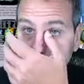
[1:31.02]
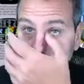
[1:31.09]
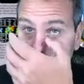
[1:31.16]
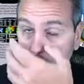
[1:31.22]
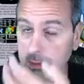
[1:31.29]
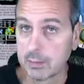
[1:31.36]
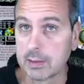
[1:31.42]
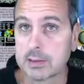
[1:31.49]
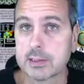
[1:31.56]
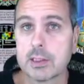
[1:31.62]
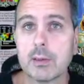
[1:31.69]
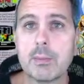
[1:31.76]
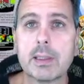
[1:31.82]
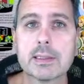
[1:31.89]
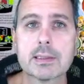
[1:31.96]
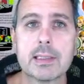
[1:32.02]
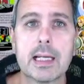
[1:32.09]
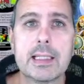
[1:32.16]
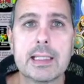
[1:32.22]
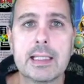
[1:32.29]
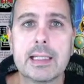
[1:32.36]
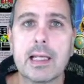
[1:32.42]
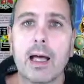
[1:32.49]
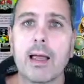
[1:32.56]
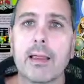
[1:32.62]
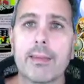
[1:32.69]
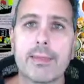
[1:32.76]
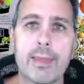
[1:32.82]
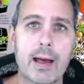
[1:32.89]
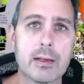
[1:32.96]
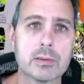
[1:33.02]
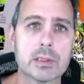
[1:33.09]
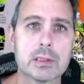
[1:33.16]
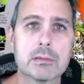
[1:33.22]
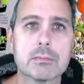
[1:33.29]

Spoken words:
All right, so basically I need 1,000.